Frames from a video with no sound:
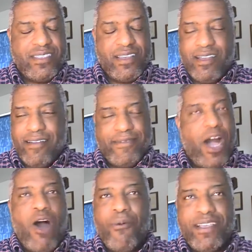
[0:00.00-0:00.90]
is
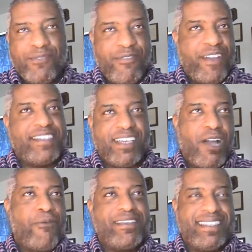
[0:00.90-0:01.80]
always
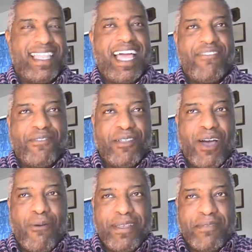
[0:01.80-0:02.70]
refreshing, always
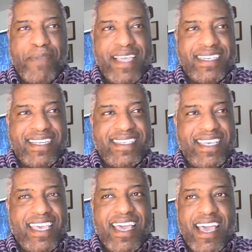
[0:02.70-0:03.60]
delightful, always amazing to
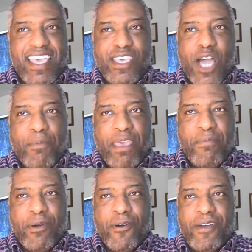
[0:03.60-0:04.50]
see young
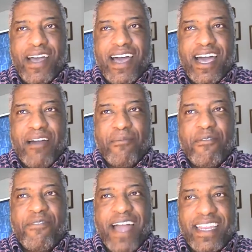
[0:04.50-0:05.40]
people
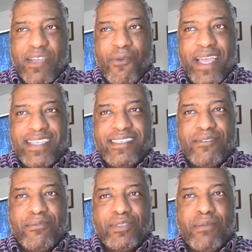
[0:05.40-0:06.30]
finding ways
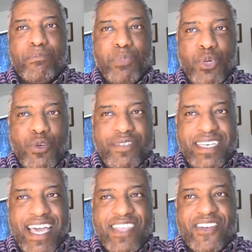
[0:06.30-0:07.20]
to move
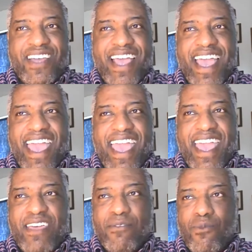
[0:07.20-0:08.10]
together.
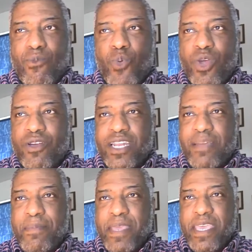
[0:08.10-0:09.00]
And we're
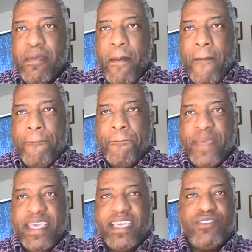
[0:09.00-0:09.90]
going to be
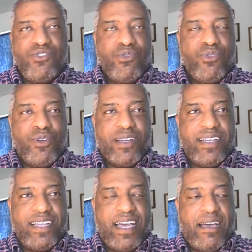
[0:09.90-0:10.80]
making sure